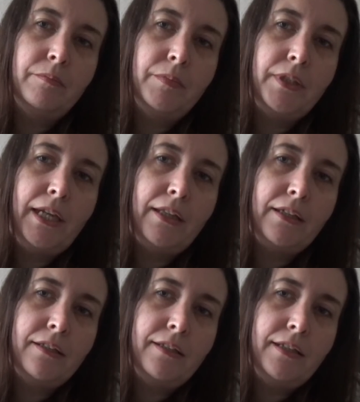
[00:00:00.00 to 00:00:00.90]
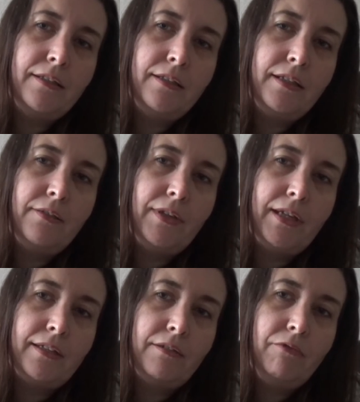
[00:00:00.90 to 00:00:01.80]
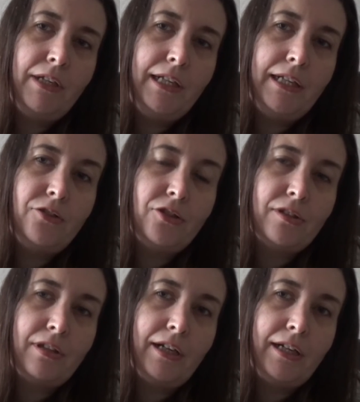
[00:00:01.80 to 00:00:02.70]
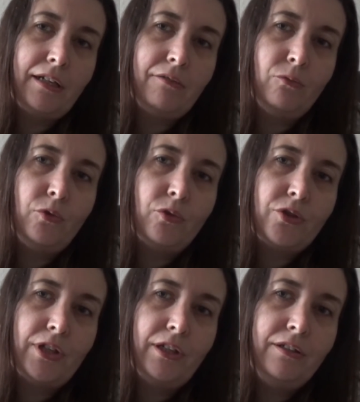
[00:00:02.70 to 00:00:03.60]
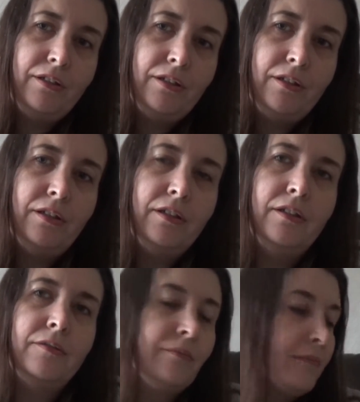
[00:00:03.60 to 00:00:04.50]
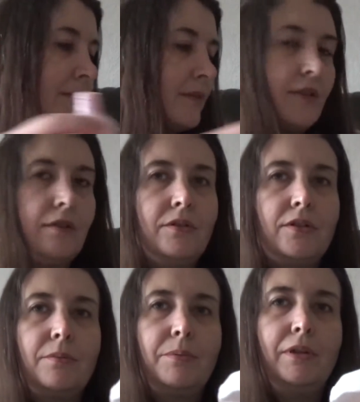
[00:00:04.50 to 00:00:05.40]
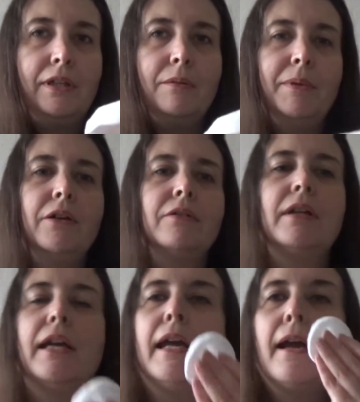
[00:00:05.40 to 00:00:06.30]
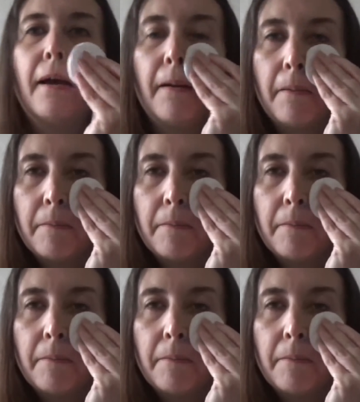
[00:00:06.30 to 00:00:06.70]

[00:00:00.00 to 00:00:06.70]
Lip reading: But yeah, the consistency of this, it really is just like water. So I'm just going to put a little bit on here